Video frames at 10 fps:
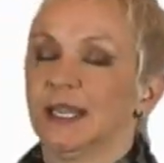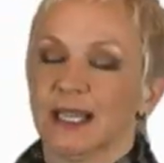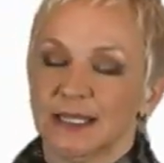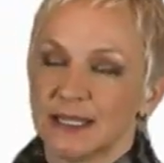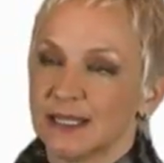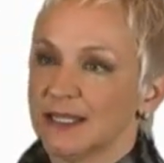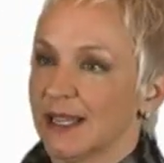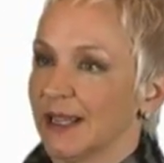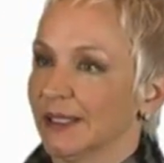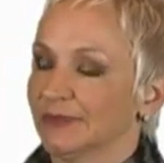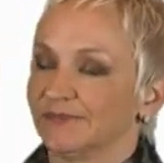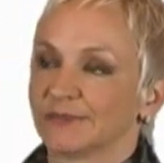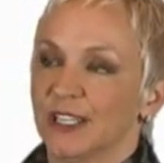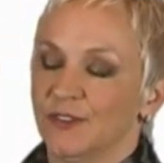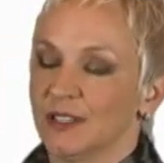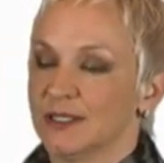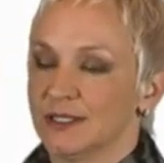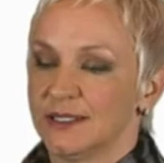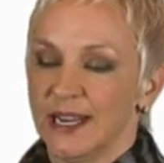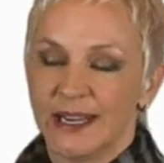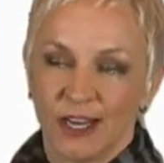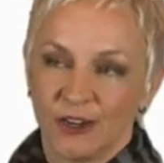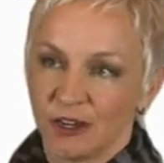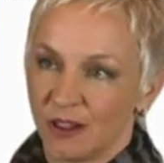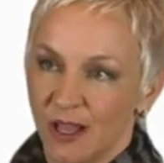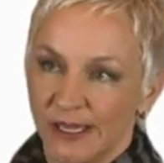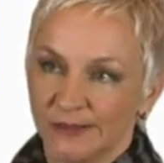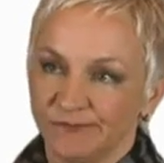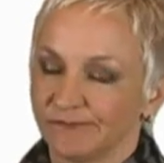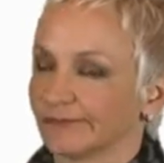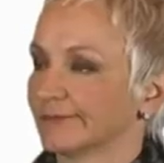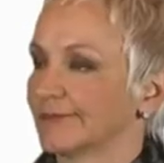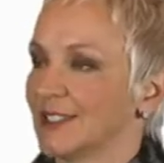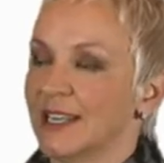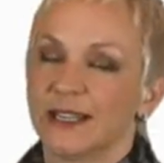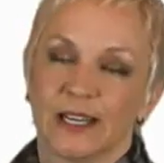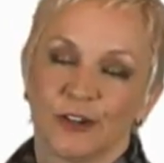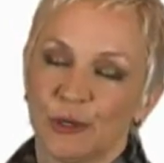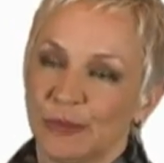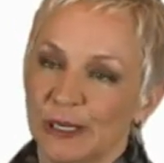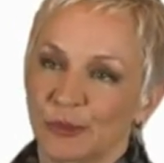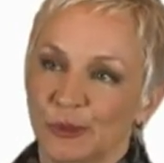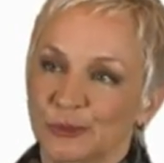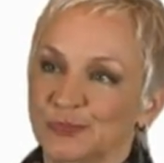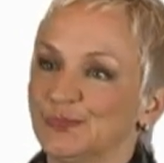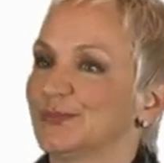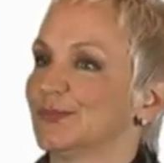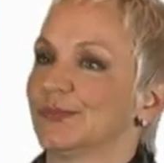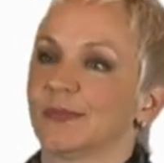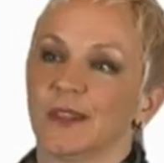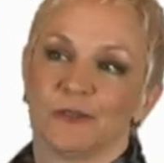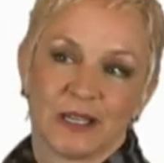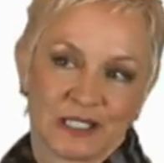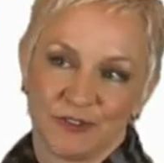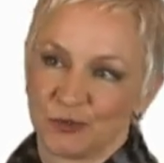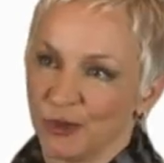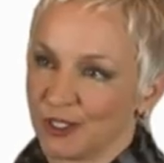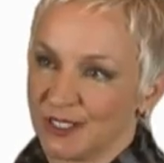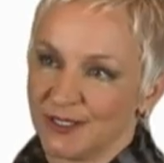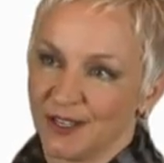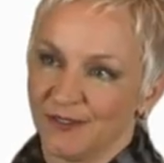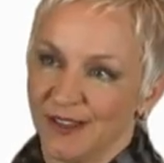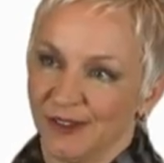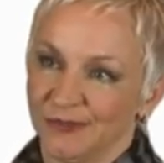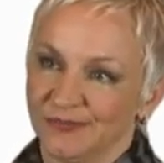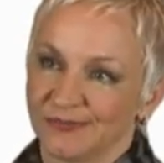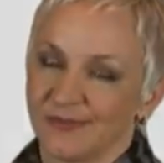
the end of the day, if you can take care of your client, take care of your people, the rest of it works itself out.